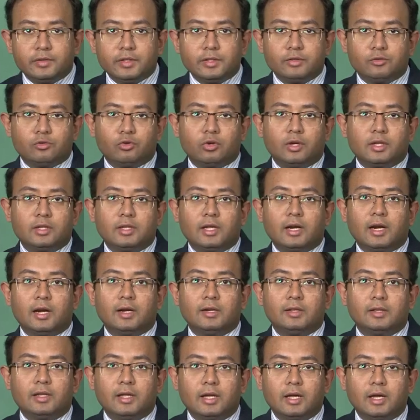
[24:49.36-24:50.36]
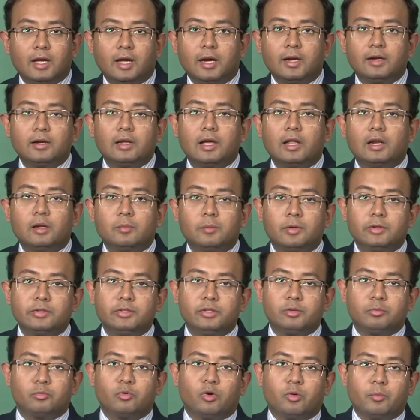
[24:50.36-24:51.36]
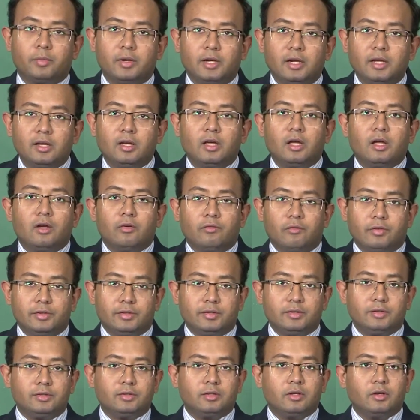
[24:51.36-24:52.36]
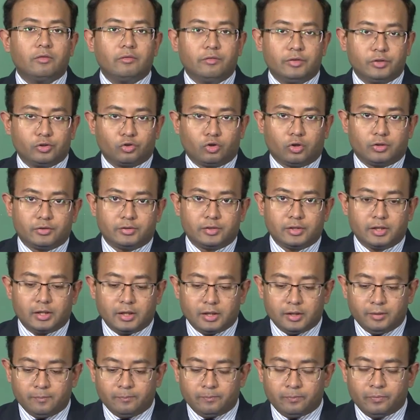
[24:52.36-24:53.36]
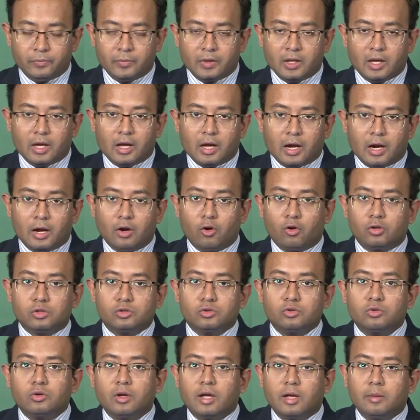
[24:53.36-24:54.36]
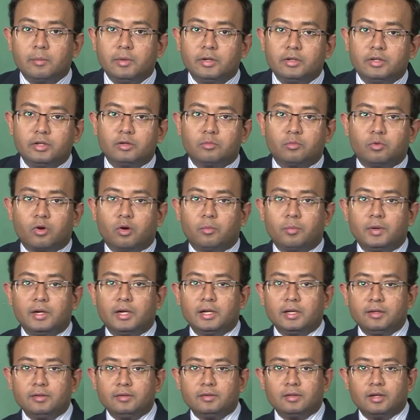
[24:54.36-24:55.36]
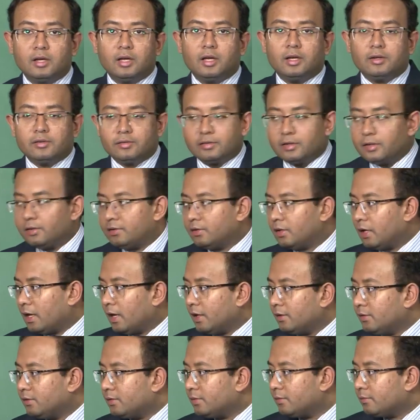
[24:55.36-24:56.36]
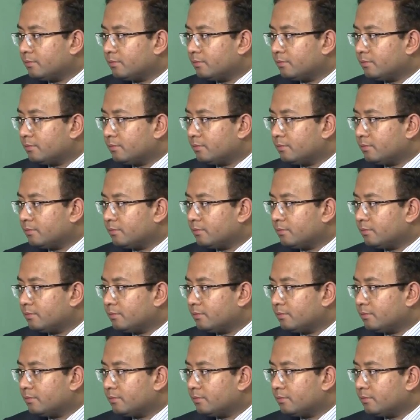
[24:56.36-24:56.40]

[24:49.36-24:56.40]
these together and they get an emergent property which is viscosity and also emergent properties such as